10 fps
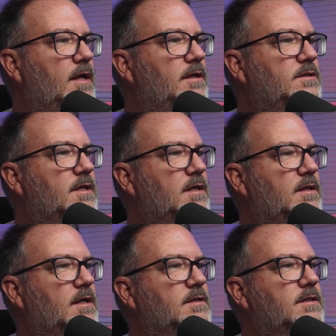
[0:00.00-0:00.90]
He
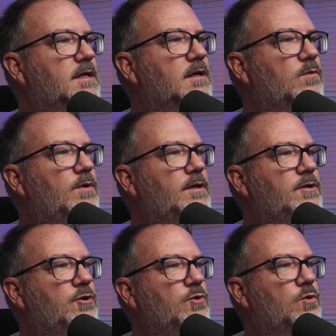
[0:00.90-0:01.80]
said that uh, when
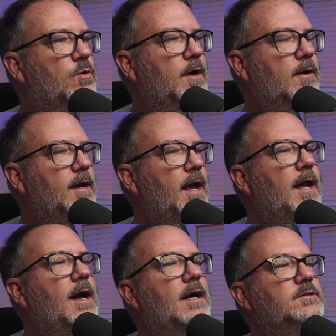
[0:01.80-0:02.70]
you query
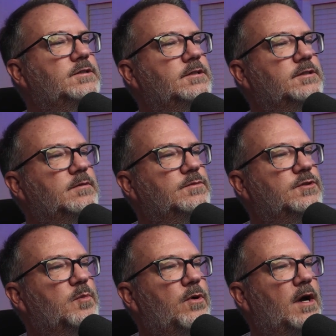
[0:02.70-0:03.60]
A I systems,
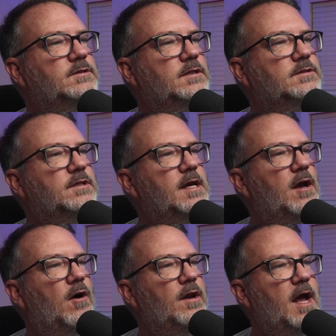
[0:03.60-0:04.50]
they're
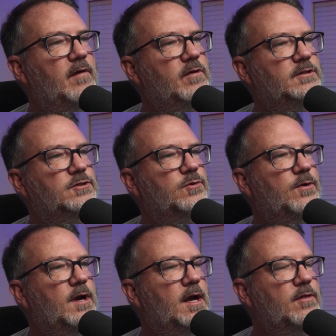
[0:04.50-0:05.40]
processing on average
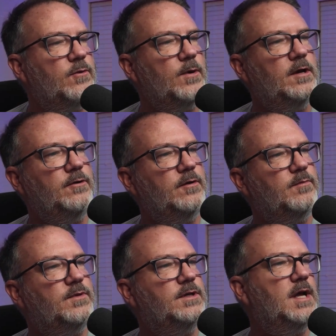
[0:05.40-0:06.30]
three hundred
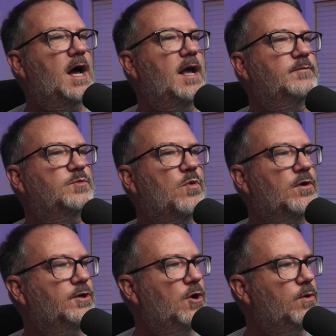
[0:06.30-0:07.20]
times
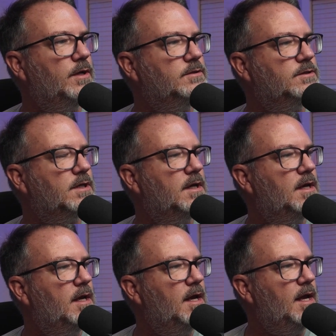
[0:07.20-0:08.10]
more tokens
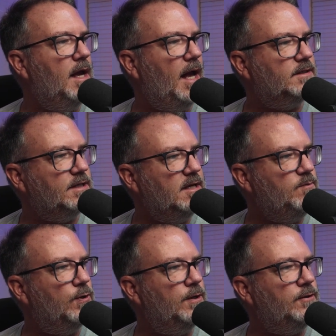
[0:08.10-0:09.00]
as
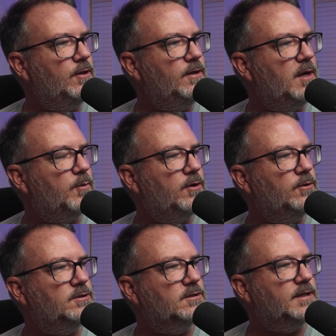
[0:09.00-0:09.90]
input than they
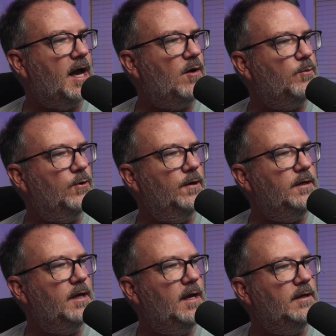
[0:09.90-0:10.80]
produce as output.
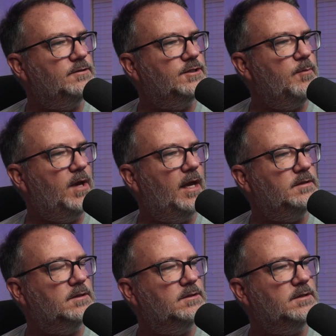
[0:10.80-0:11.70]
And in some
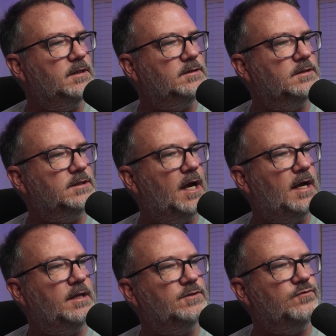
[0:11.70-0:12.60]
cases, it's as
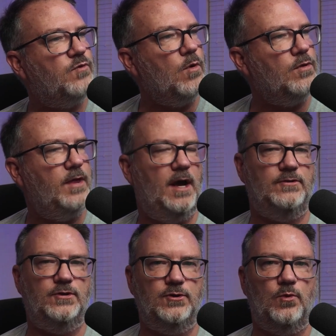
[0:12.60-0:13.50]
high as four
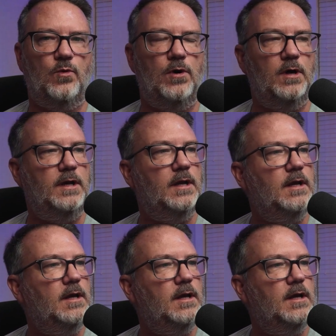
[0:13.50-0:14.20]
thousand to one.